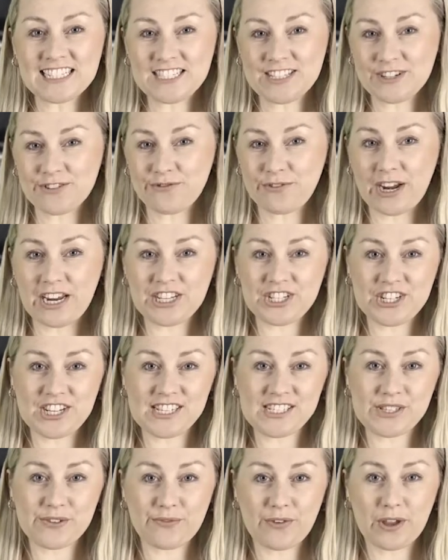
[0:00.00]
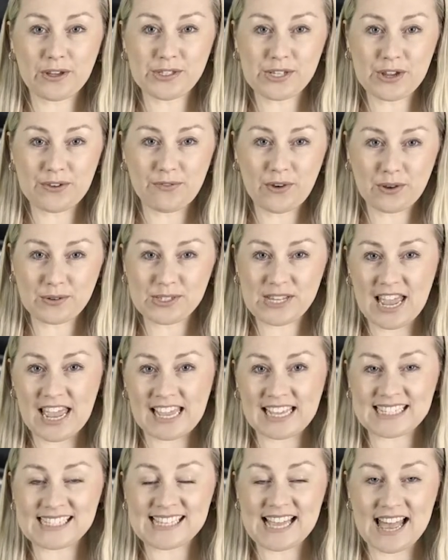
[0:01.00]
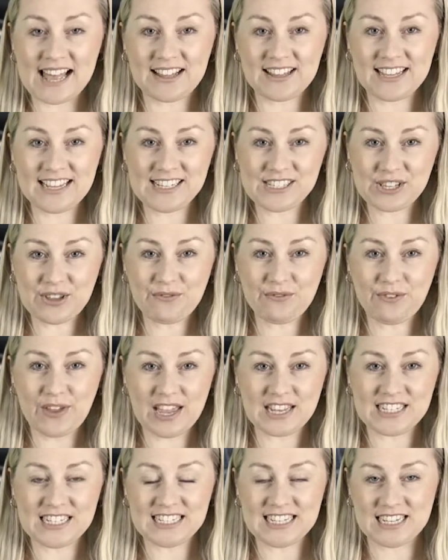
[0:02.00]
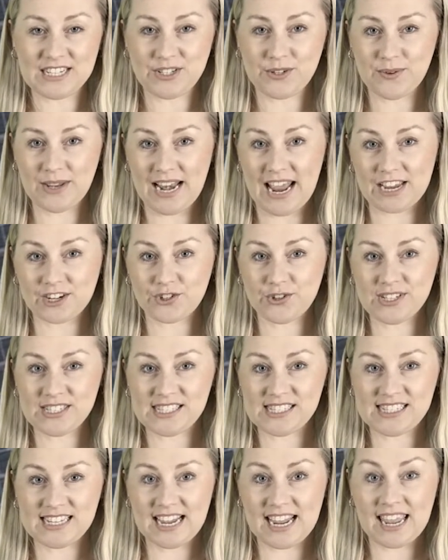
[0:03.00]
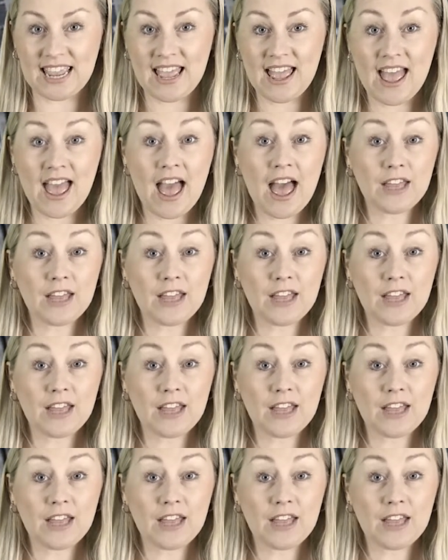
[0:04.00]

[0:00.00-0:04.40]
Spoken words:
that reaches a photovoltaic cell is converted into electricity,